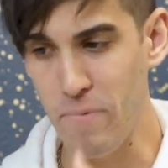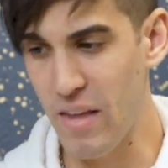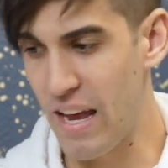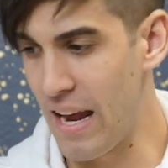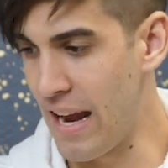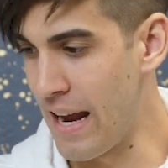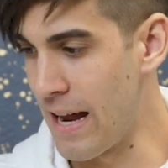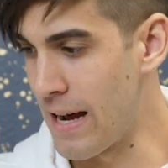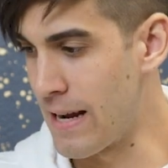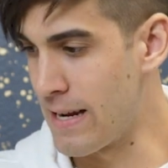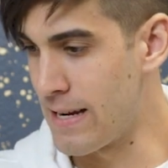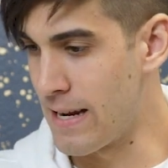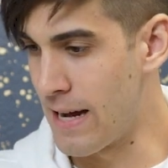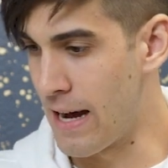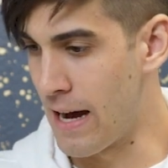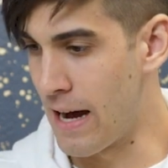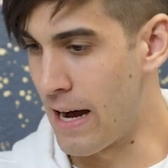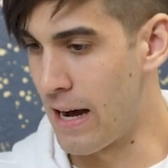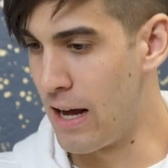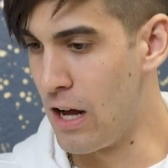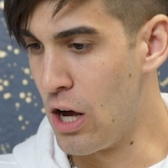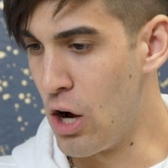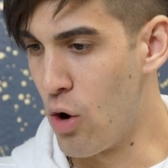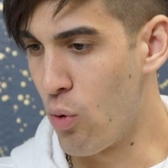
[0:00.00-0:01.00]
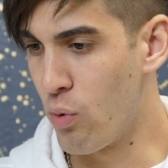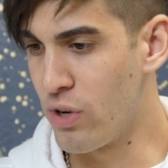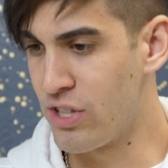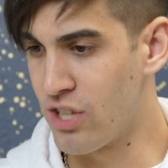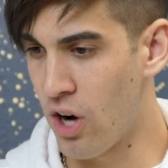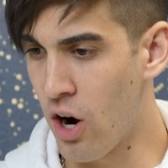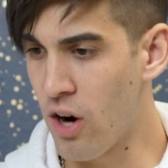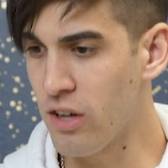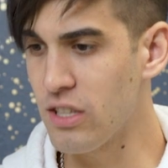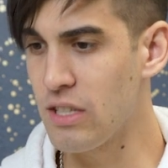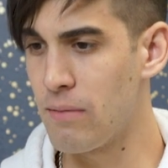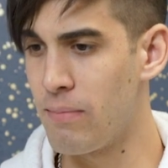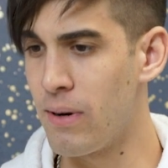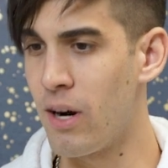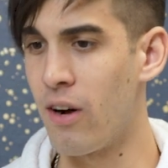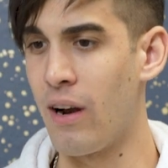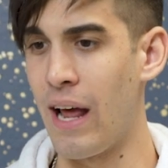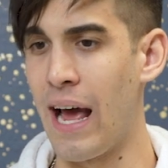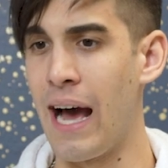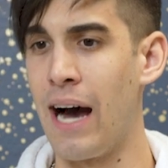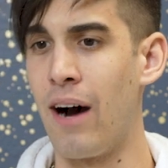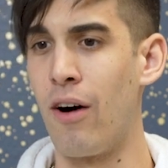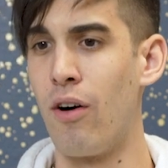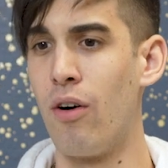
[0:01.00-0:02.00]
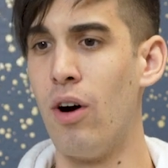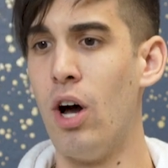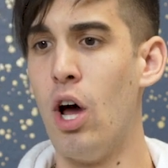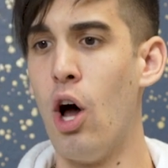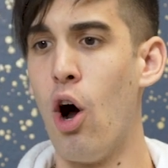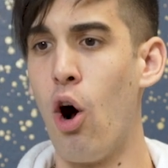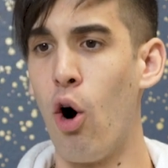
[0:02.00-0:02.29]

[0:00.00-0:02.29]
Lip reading: and we talked about how